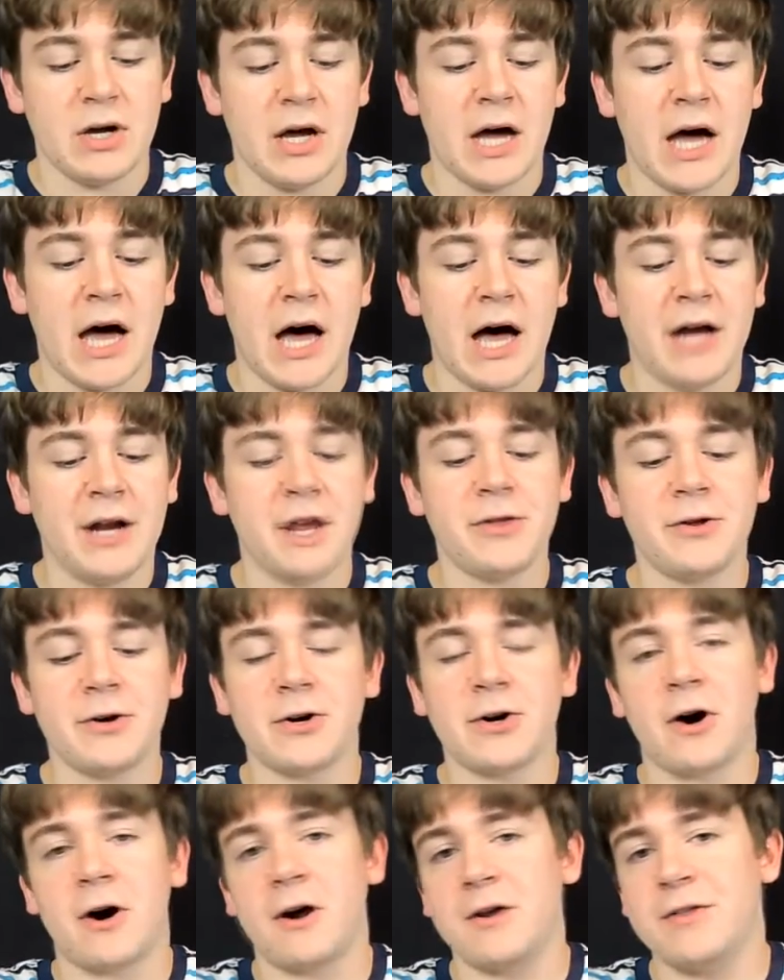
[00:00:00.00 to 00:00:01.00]
Another
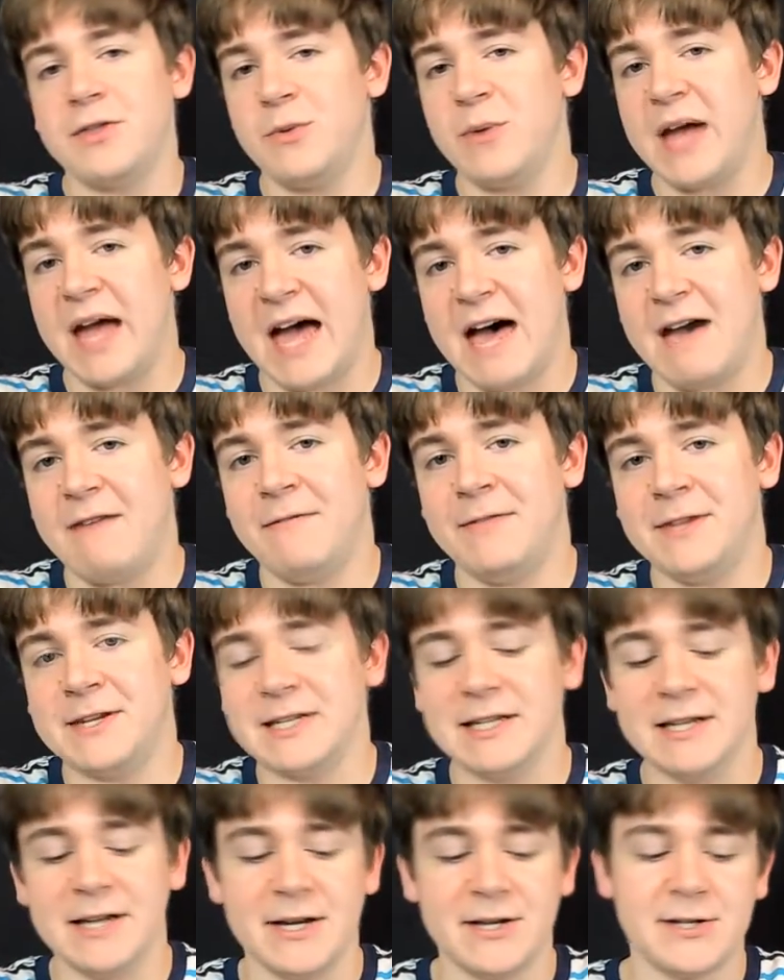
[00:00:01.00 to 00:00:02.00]
card that we have in this
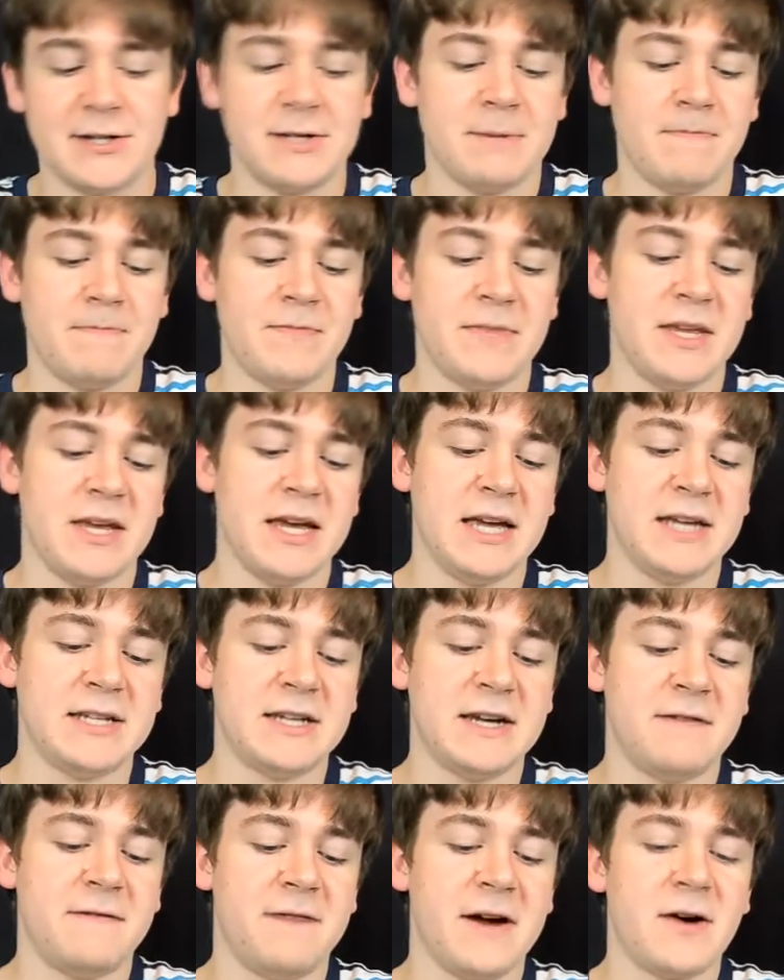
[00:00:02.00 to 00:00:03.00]
list is a
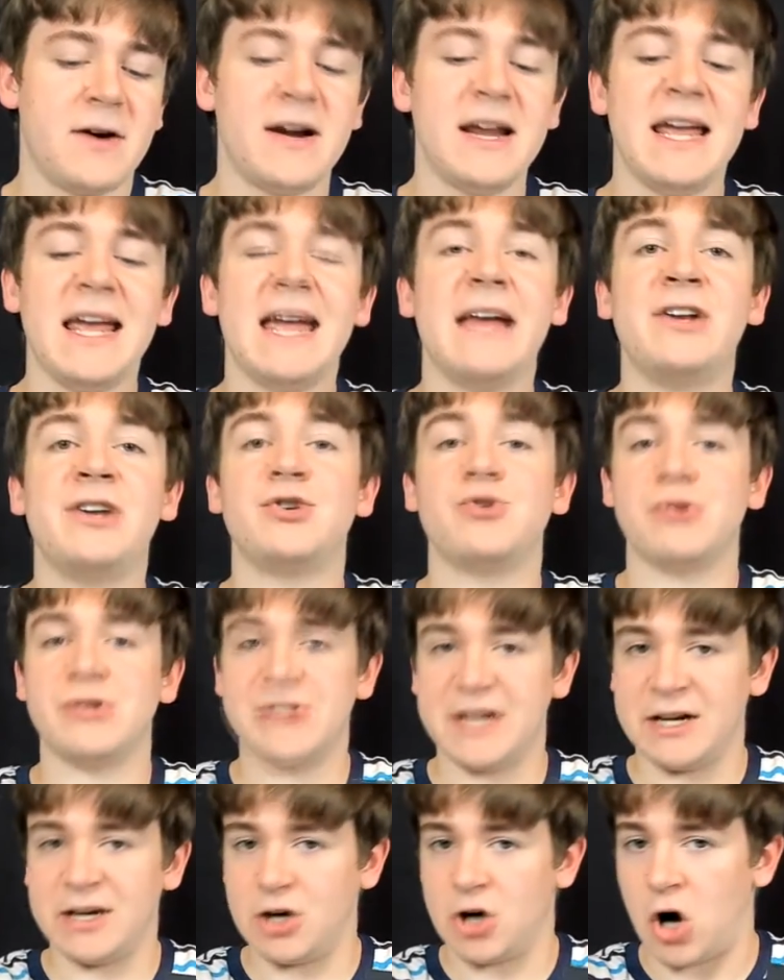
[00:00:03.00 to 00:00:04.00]
very
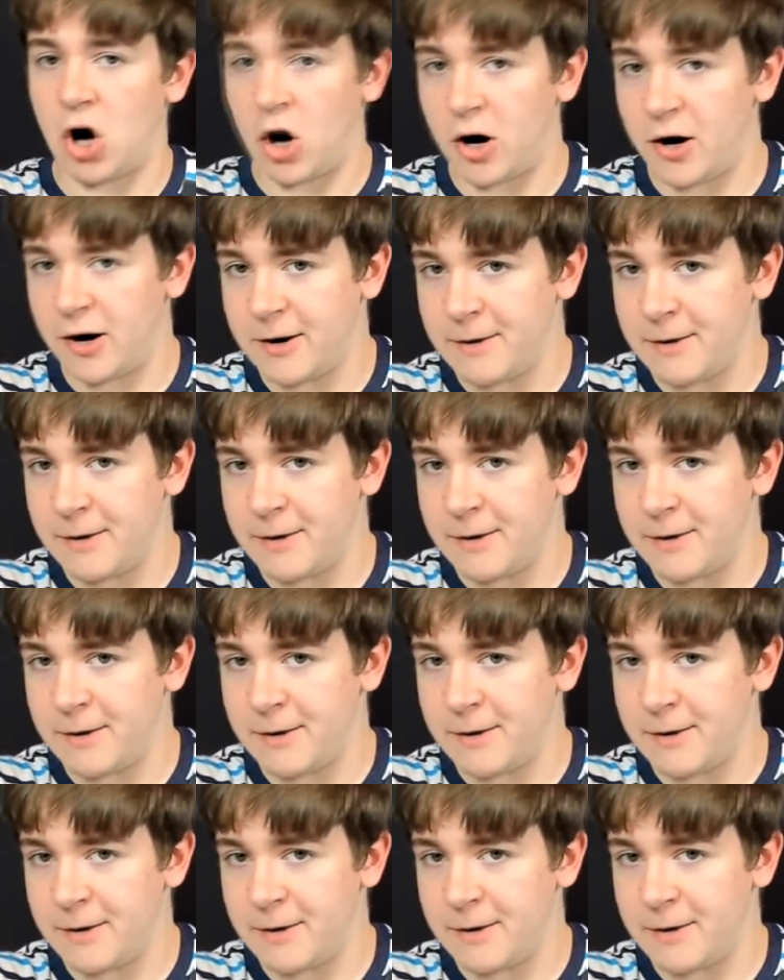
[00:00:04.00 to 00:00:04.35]
interesting card.